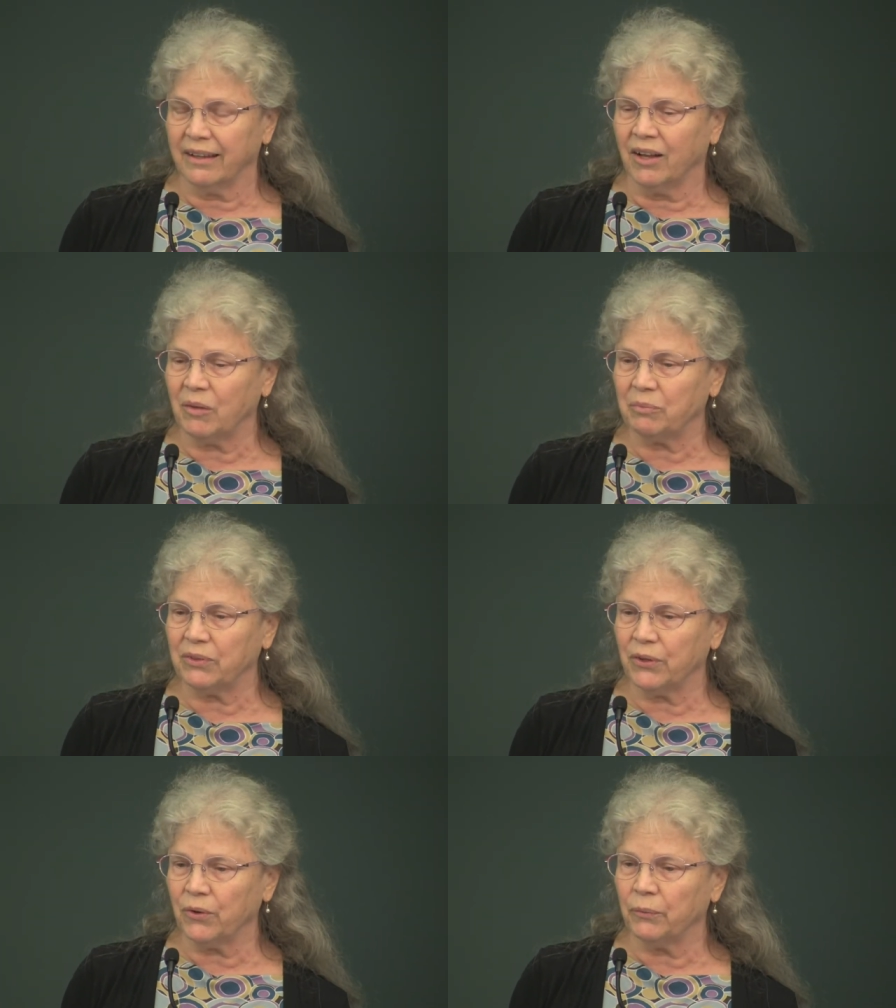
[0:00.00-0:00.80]

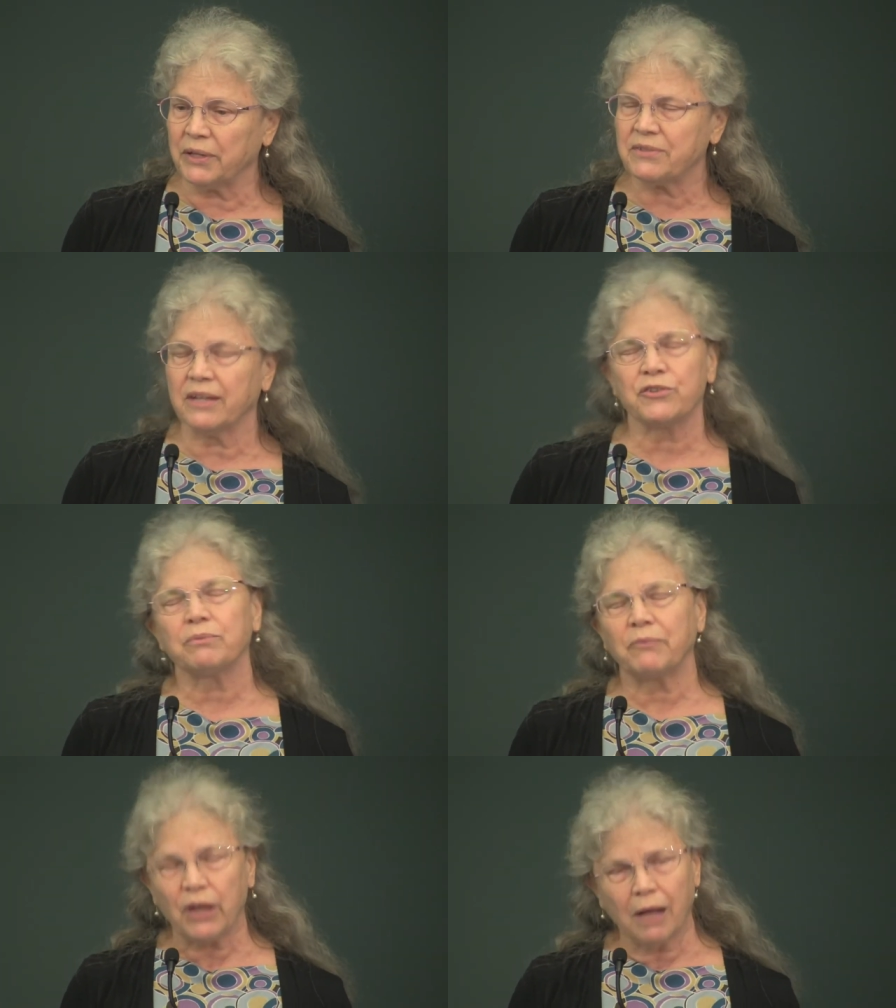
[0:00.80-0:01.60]
Um, they're always such
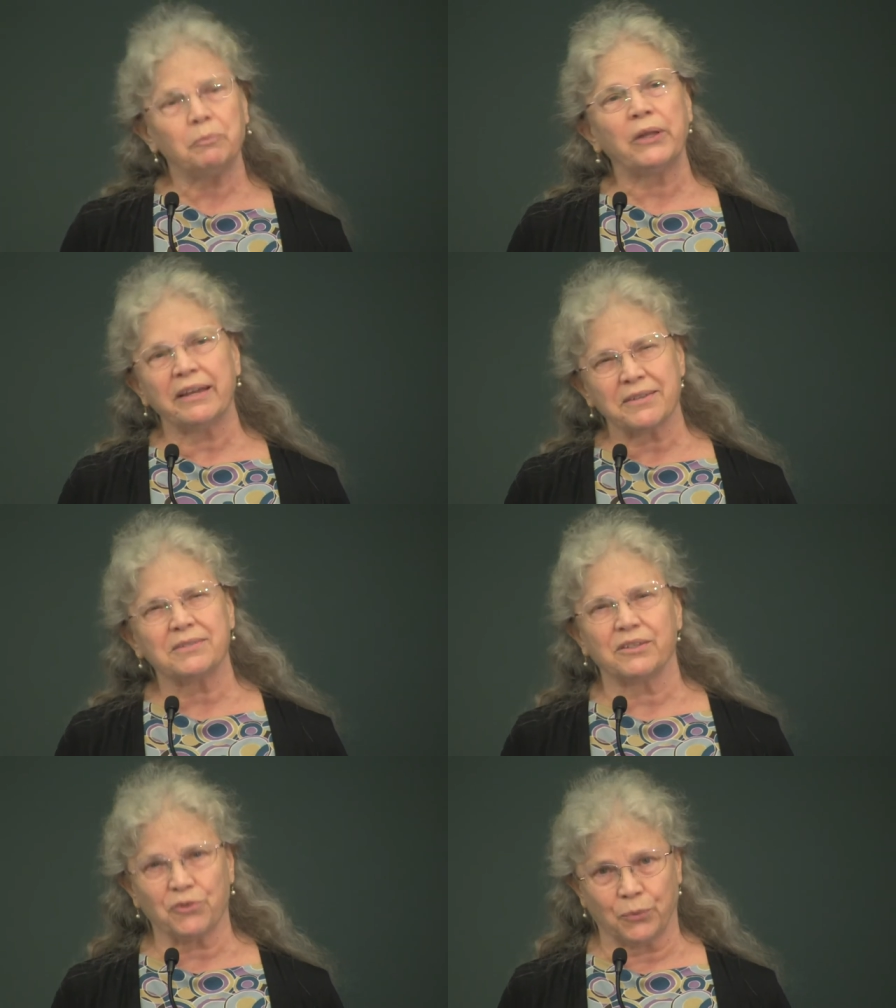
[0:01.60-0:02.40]
complex
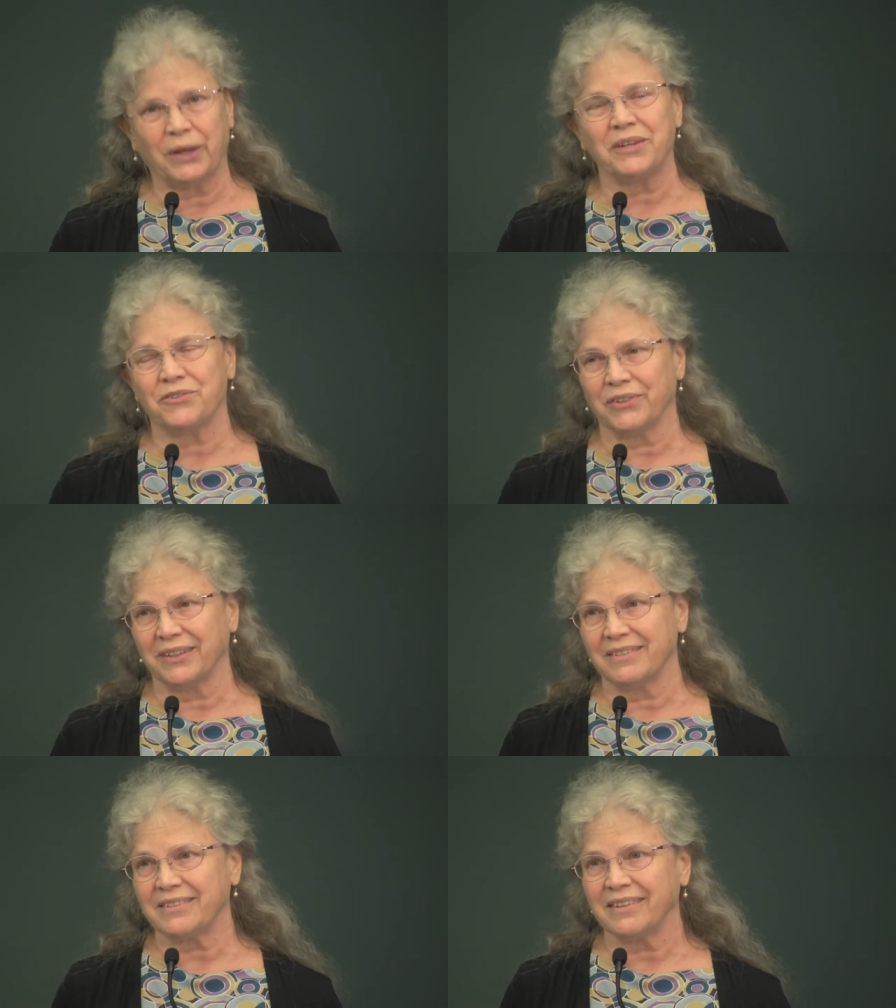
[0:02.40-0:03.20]

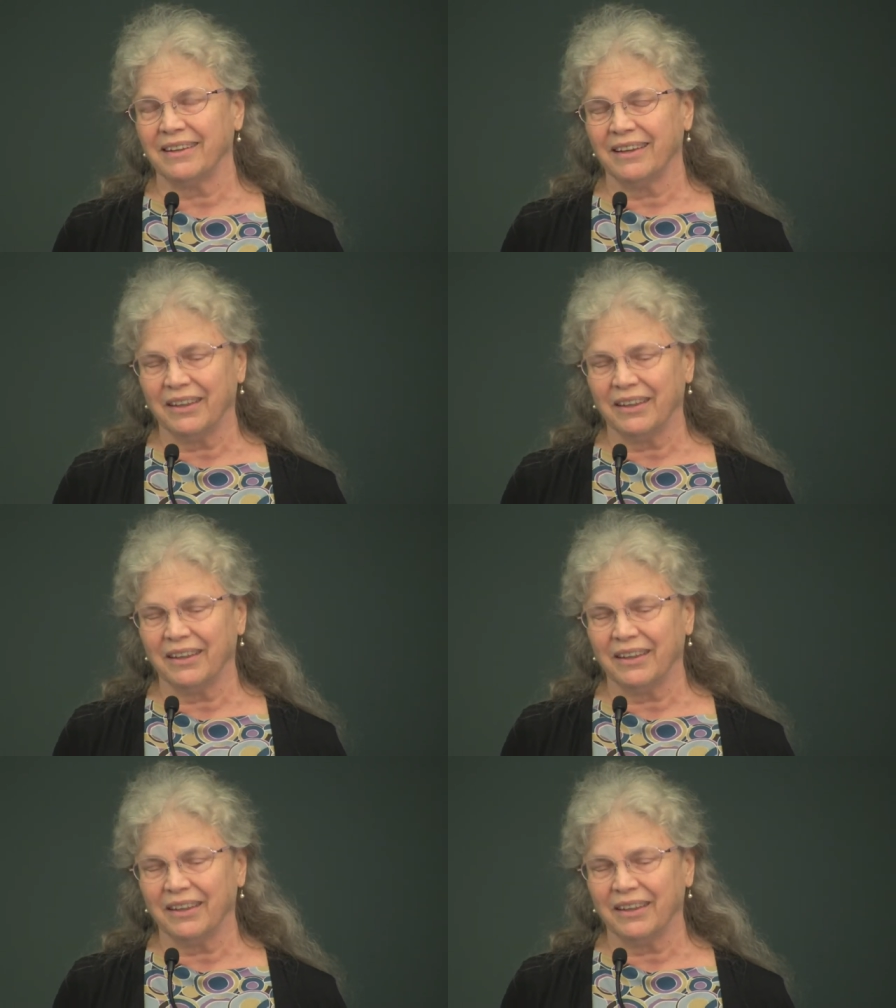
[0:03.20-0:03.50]
situations